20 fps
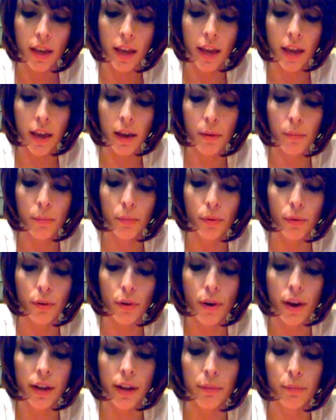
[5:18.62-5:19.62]
And we'll
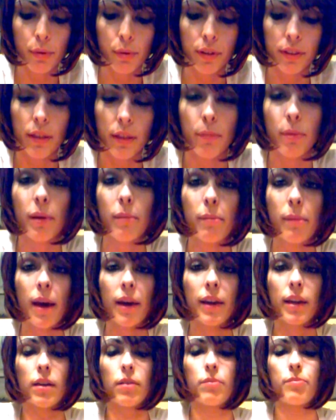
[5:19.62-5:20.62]
go ahead and put the pin
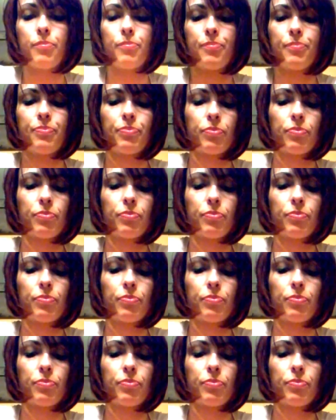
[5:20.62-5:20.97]
back in.